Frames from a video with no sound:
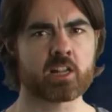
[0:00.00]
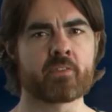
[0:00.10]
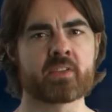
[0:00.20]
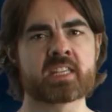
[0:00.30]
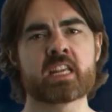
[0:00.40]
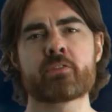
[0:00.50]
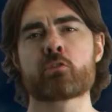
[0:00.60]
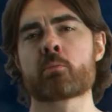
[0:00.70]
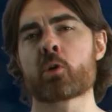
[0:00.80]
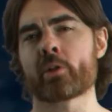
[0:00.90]
life is
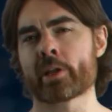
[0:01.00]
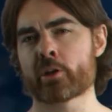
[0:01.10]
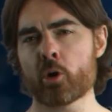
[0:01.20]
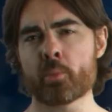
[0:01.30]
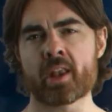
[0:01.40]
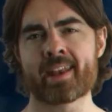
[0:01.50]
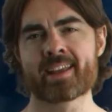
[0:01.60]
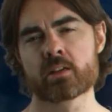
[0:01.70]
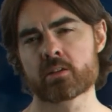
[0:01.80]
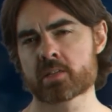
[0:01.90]
even remotely common,
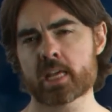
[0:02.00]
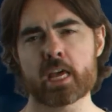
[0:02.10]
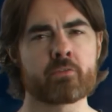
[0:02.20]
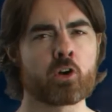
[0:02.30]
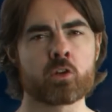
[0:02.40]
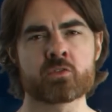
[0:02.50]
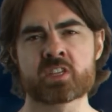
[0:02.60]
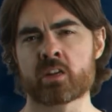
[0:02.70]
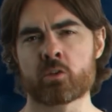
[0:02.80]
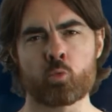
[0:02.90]
say it evolves
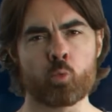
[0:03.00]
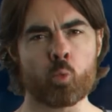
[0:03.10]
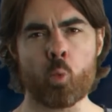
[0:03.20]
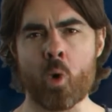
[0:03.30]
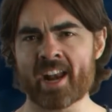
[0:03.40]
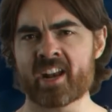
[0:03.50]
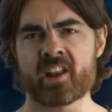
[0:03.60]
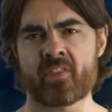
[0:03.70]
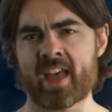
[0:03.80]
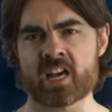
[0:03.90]
in one in
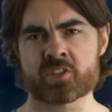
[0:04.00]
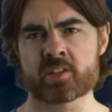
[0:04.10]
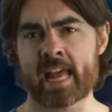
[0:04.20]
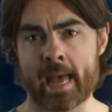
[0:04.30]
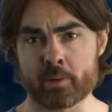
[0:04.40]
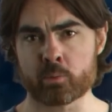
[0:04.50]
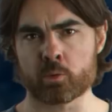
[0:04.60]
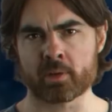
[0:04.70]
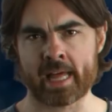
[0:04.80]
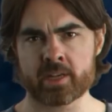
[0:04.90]
a thousand
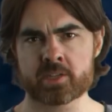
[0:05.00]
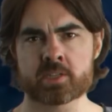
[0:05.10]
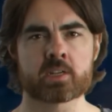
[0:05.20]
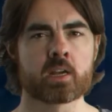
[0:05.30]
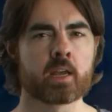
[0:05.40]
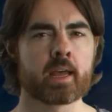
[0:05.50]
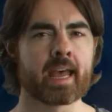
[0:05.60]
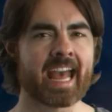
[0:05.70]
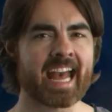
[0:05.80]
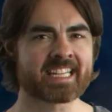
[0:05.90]
habitable planets,
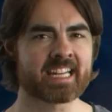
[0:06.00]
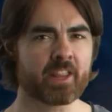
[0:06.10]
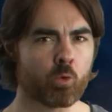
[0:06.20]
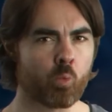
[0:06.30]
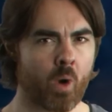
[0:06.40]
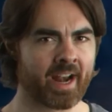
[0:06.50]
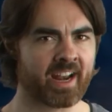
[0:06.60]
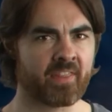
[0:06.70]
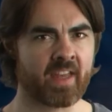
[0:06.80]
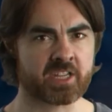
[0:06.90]
and another one
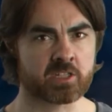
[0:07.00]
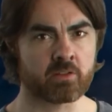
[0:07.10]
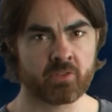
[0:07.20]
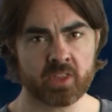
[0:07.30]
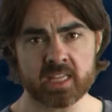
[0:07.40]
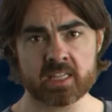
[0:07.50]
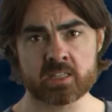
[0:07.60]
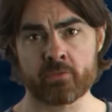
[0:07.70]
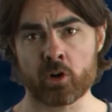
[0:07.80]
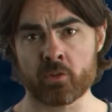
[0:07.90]
in a thousand of
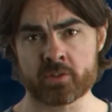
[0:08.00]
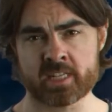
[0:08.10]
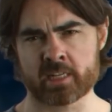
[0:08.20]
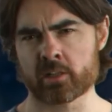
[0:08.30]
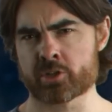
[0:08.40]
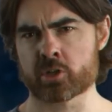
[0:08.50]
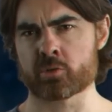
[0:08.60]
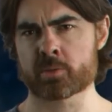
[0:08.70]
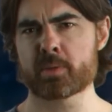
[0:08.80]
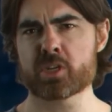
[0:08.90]
these evolve
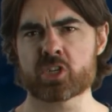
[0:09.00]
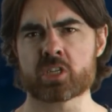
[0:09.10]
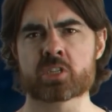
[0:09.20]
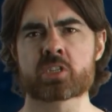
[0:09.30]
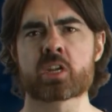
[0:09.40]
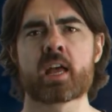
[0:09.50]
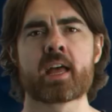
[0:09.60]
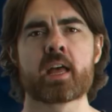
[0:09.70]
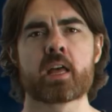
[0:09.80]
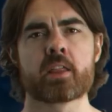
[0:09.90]
technological species,
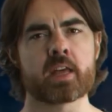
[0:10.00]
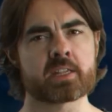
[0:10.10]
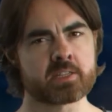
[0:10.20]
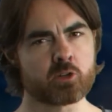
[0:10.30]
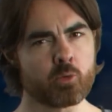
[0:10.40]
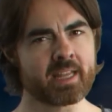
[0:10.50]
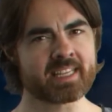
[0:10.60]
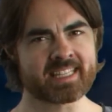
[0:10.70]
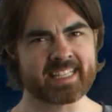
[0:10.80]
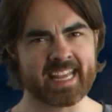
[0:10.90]
that still
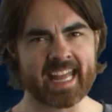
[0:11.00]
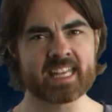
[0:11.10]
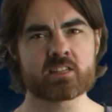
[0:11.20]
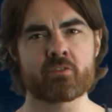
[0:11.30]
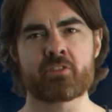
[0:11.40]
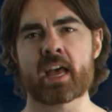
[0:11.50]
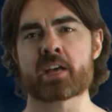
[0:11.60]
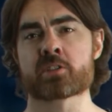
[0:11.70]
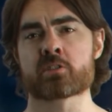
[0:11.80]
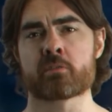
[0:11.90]
means tens of
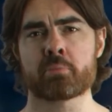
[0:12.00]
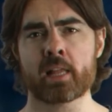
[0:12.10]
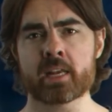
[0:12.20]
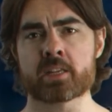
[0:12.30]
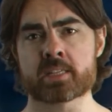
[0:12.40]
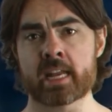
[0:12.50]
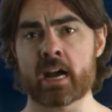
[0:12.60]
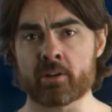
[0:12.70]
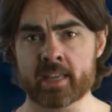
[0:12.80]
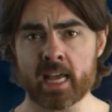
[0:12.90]
thousands of planets in
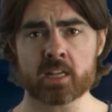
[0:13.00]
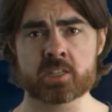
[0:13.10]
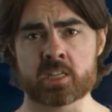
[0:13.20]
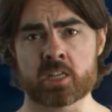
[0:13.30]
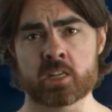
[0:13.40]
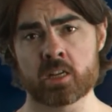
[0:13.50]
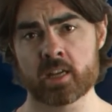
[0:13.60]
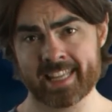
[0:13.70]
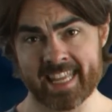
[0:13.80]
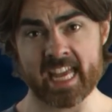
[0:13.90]
our galaxy
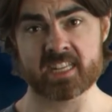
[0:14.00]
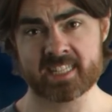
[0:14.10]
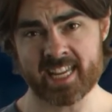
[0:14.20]
get